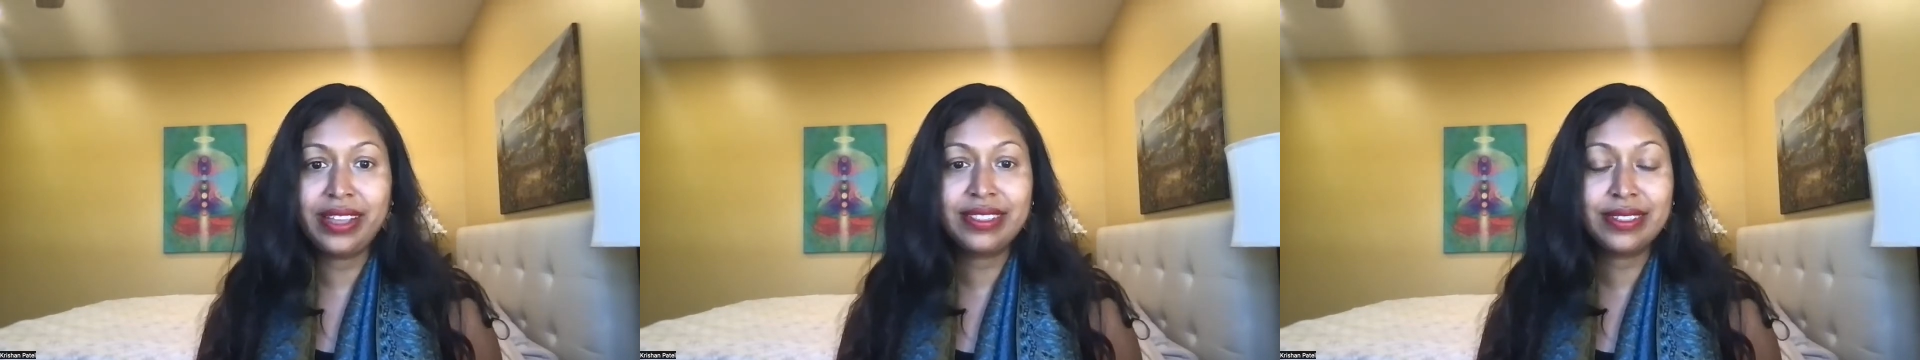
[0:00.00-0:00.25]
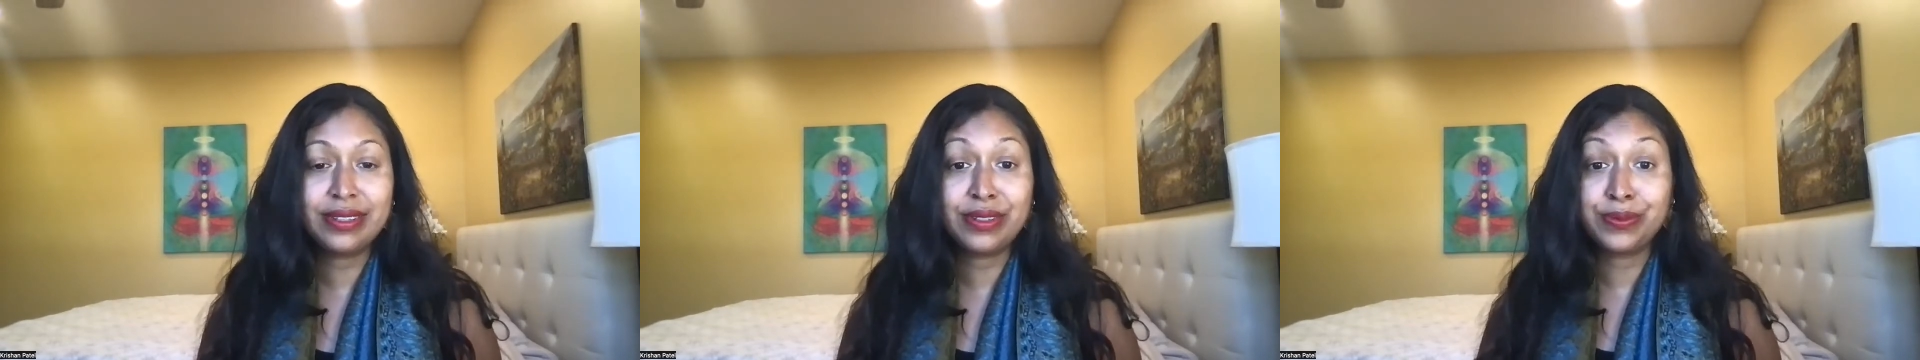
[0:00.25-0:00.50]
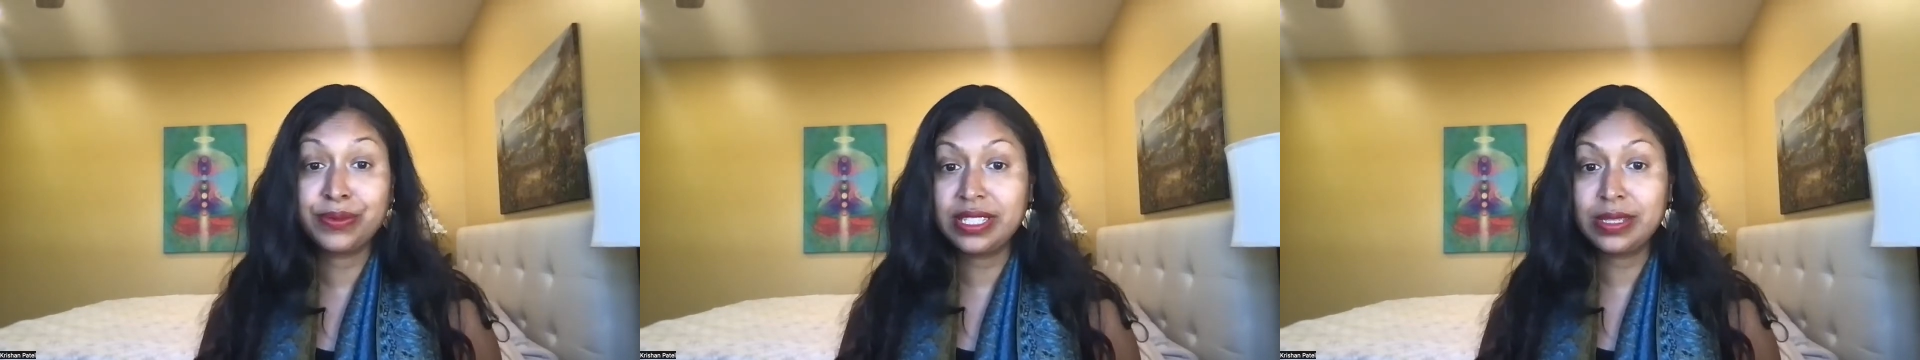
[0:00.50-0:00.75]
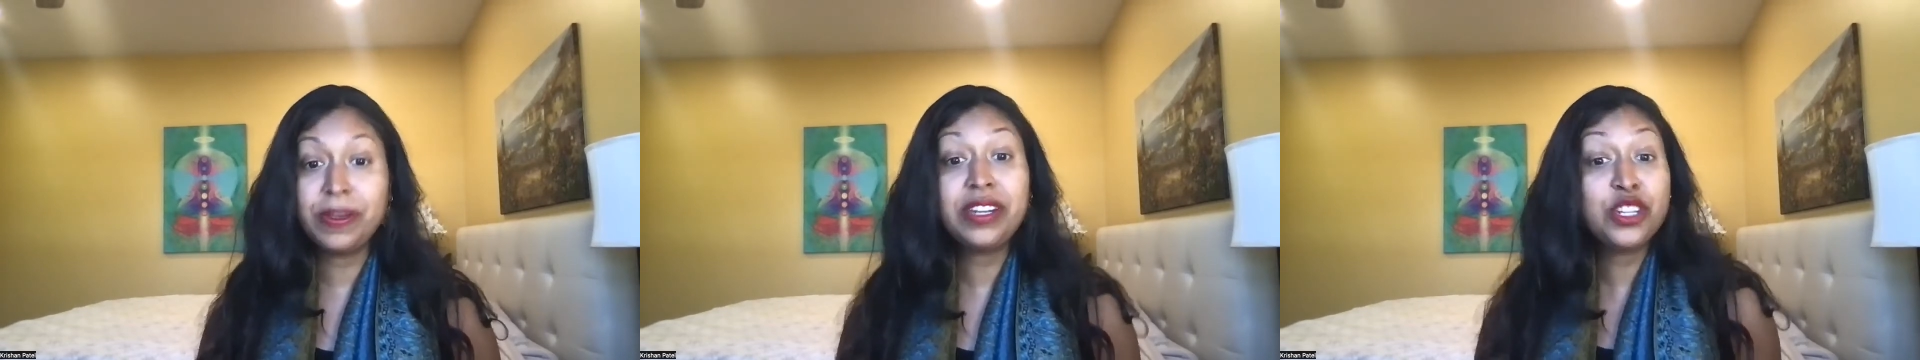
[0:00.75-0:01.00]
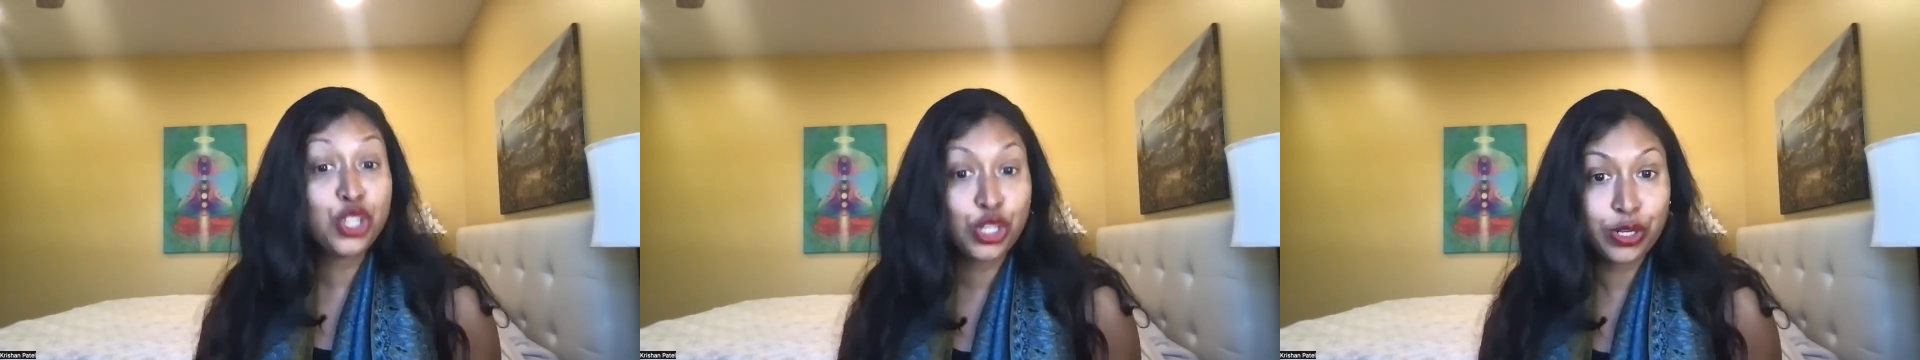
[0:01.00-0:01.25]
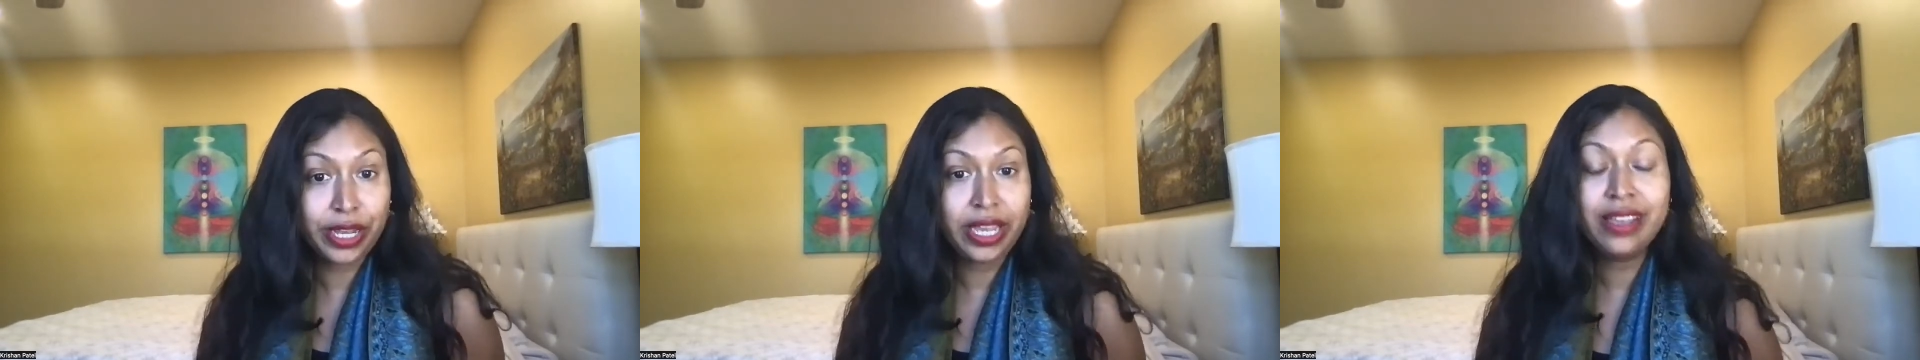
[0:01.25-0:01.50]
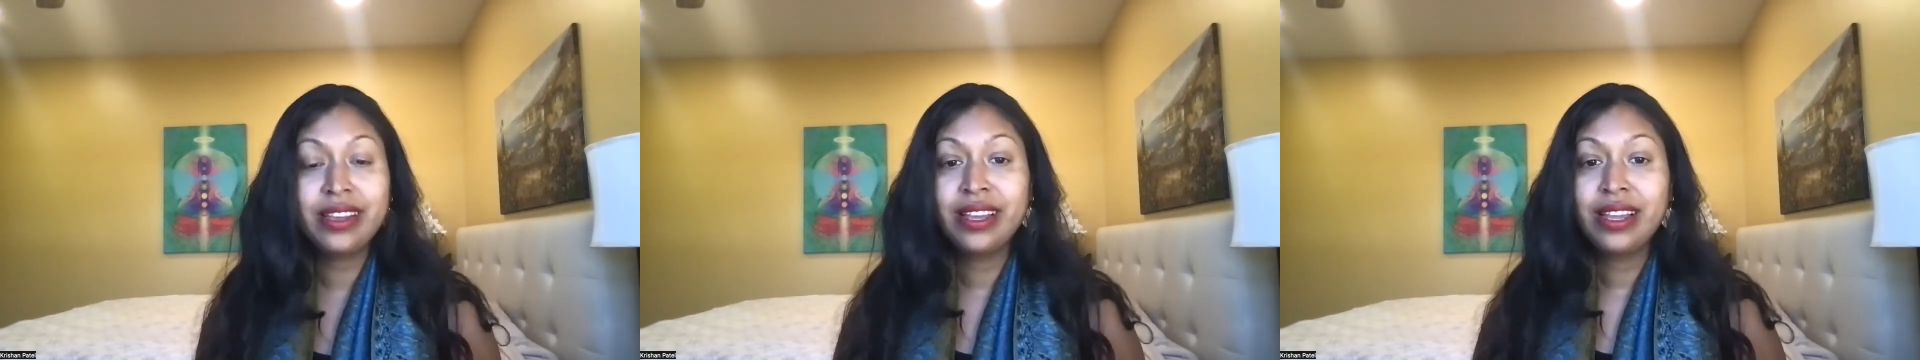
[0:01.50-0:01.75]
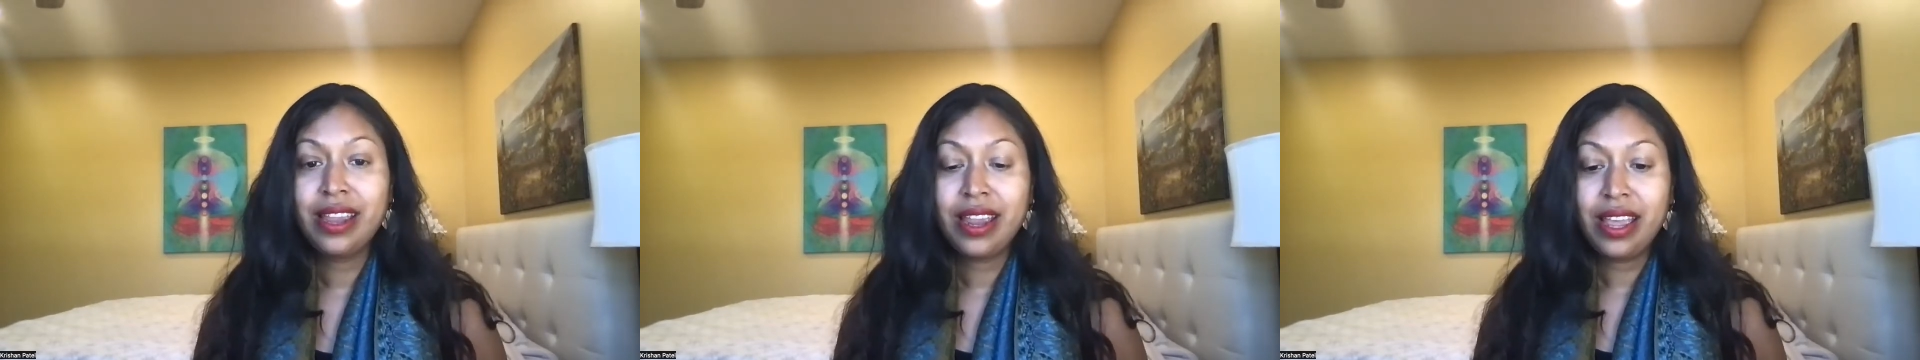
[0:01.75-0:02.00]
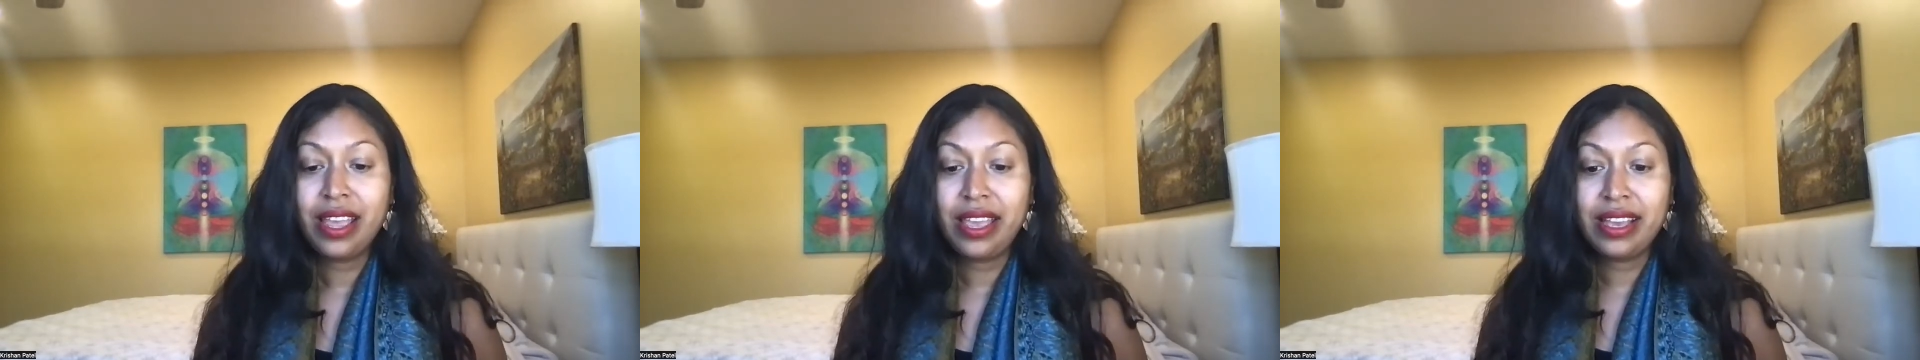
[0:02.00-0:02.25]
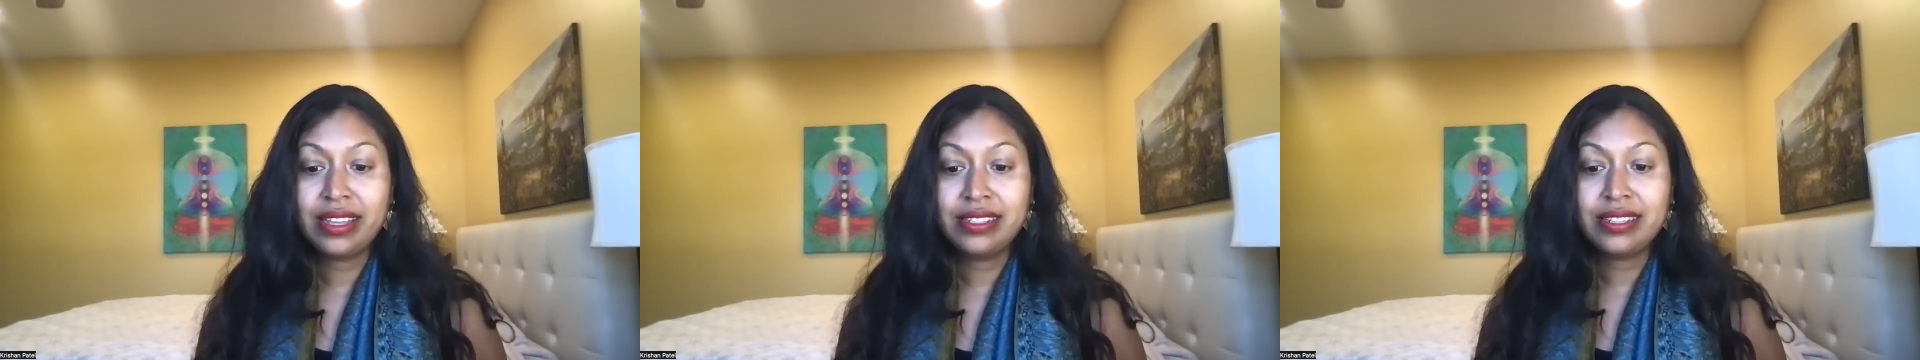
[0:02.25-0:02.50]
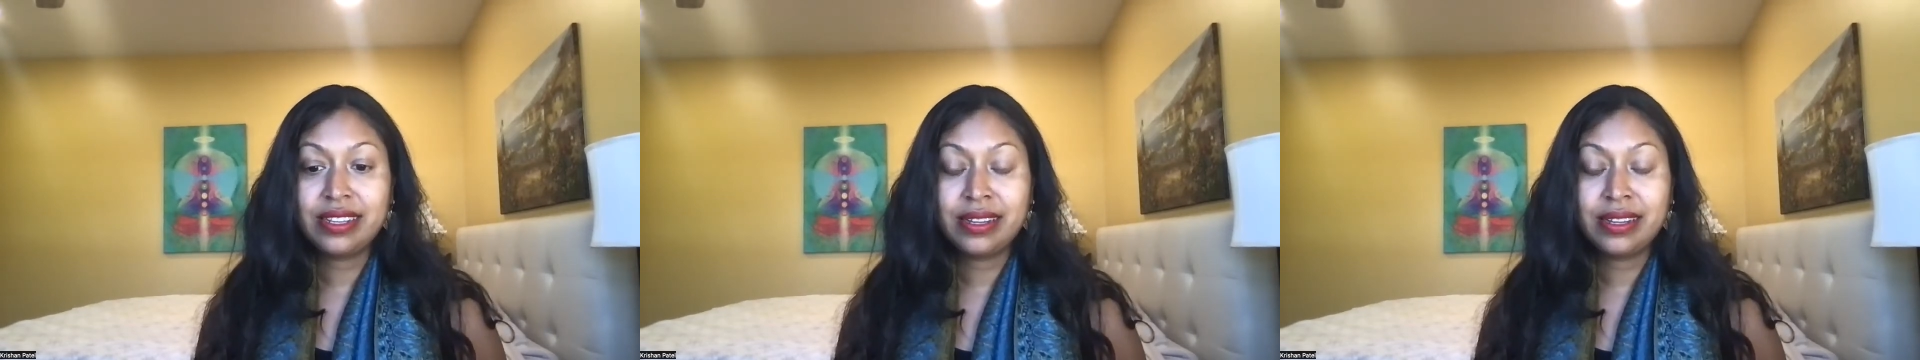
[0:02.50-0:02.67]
So it's been a journey. And